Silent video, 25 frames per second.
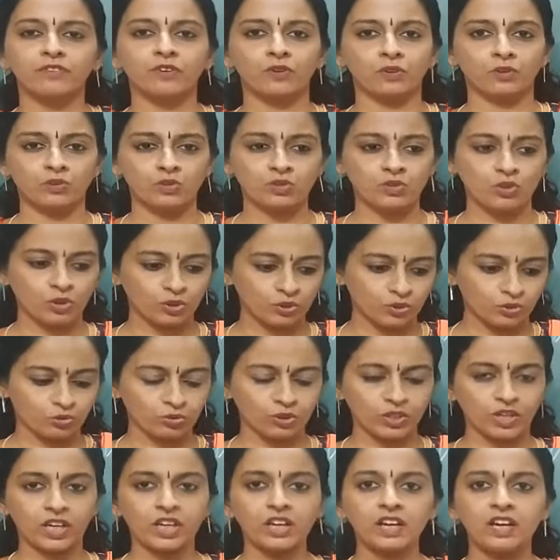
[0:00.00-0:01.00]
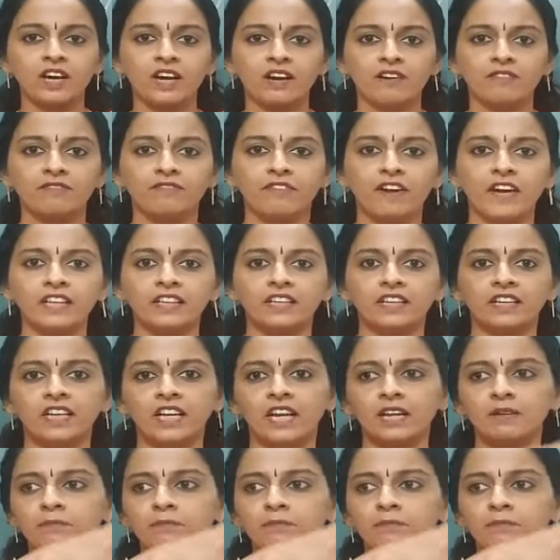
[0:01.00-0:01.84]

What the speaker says: force onto the feather,